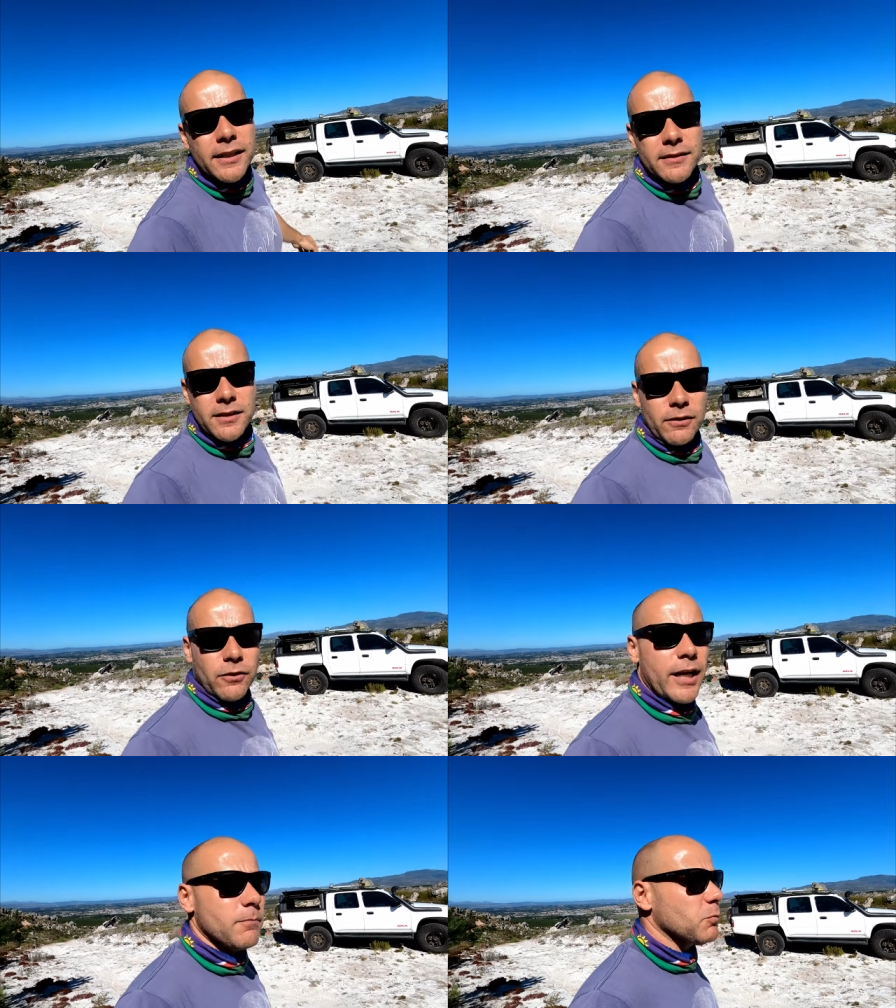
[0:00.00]
18
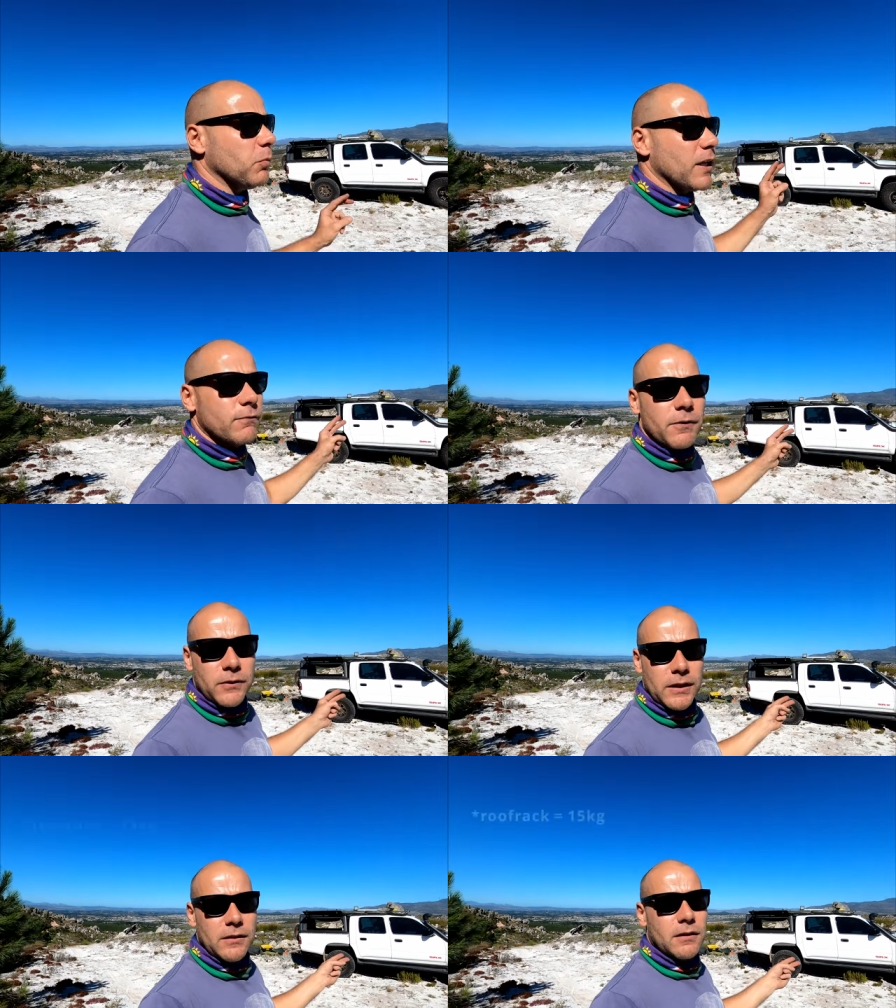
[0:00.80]
kilograms plus
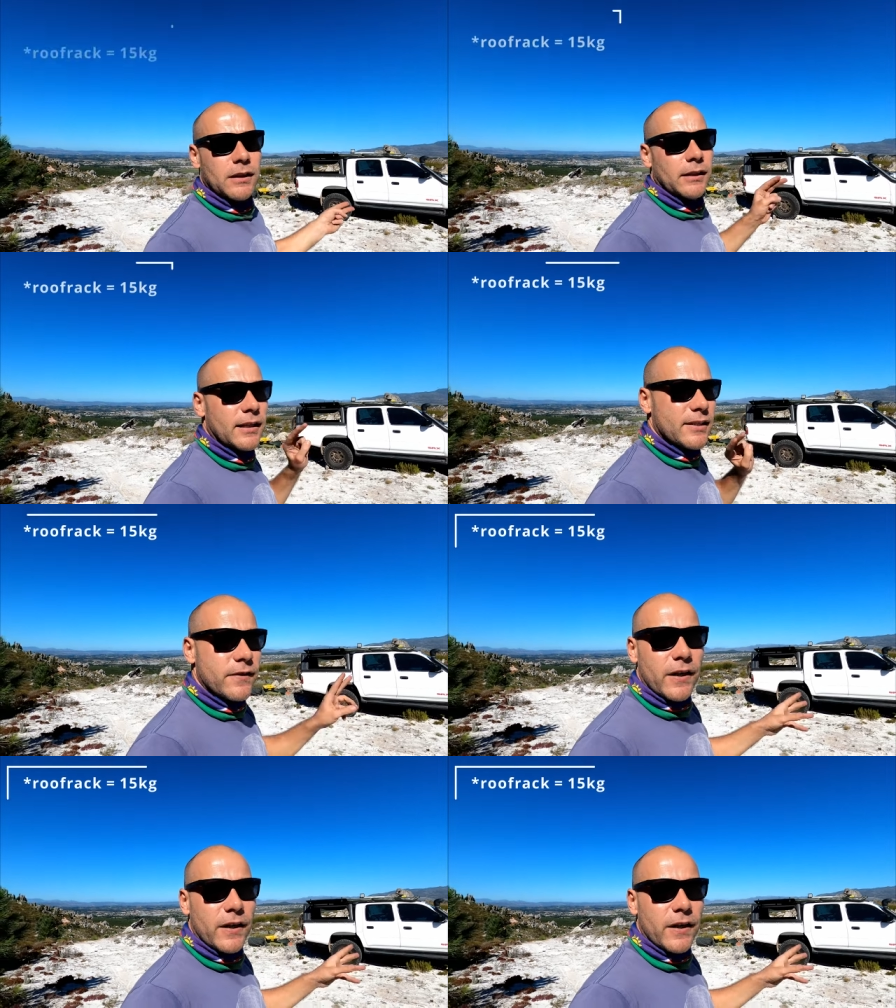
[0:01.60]
15, that's